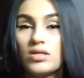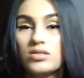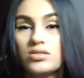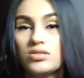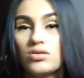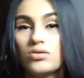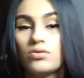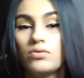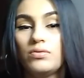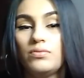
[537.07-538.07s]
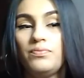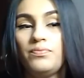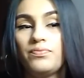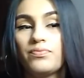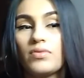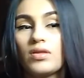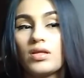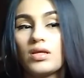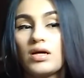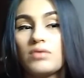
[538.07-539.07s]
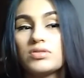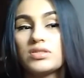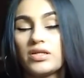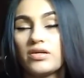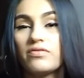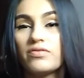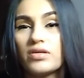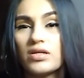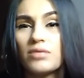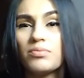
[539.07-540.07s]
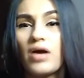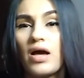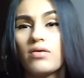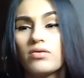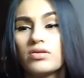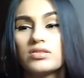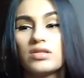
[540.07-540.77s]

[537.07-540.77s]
So I was there for a couple hours.